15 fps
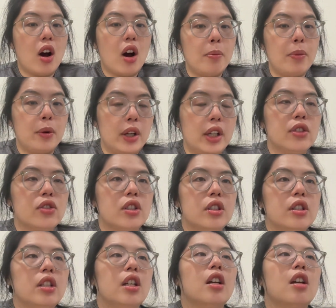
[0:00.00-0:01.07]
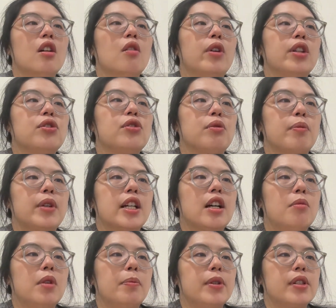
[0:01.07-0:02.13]
operation once you
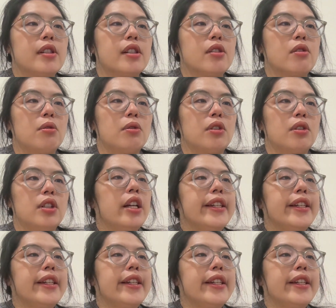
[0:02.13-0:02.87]
become a business owner.